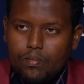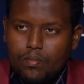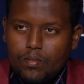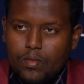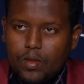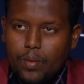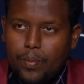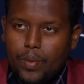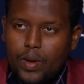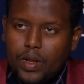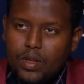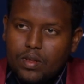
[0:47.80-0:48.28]

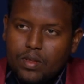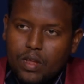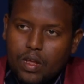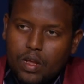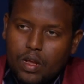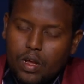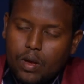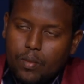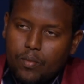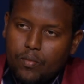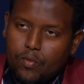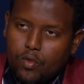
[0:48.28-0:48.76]
The place
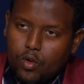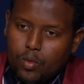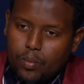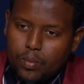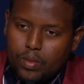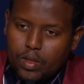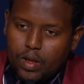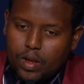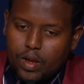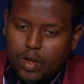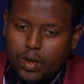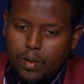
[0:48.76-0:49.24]
I come
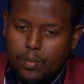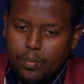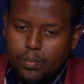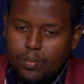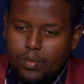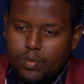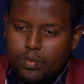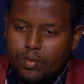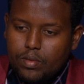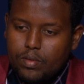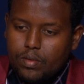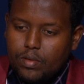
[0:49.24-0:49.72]
from, the
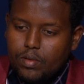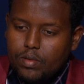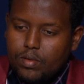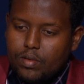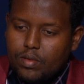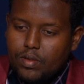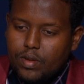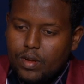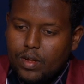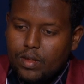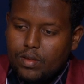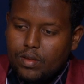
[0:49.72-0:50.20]
camp,
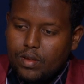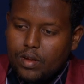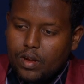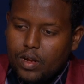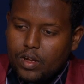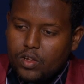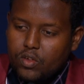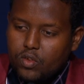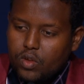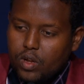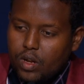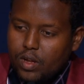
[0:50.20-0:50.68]
it's not an
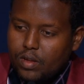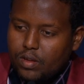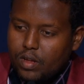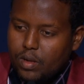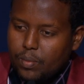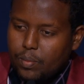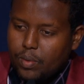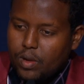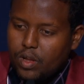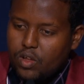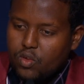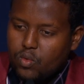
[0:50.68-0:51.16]

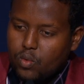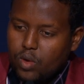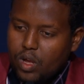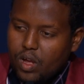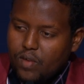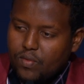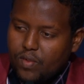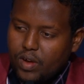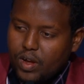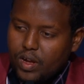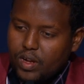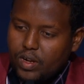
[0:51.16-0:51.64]
isolated place. We
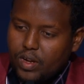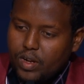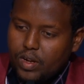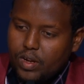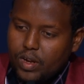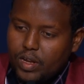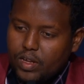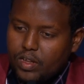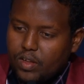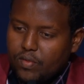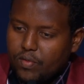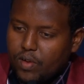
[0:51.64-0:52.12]
have one
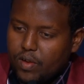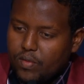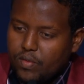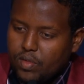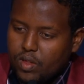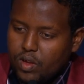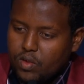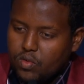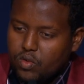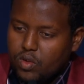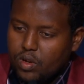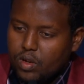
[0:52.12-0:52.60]
hundred eighty-five
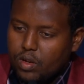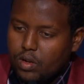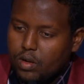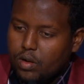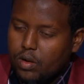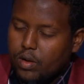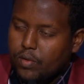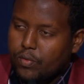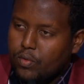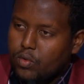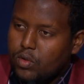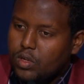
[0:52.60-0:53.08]
thousand
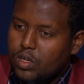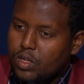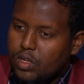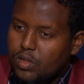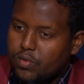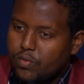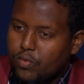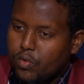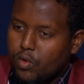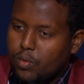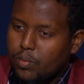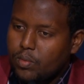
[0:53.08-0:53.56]

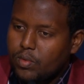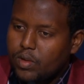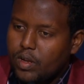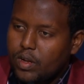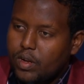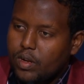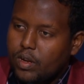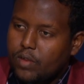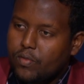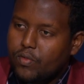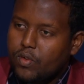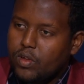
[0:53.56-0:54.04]
refugees from
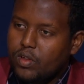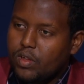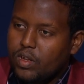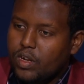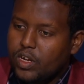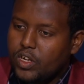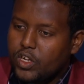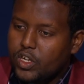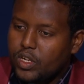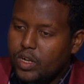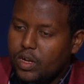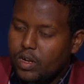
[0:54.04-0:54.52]
ten different
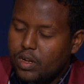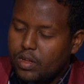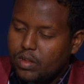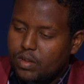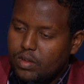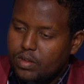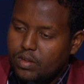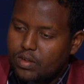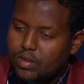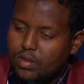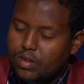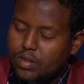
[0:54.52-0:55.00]

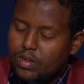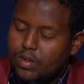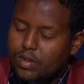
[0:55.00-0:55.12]
nationalities.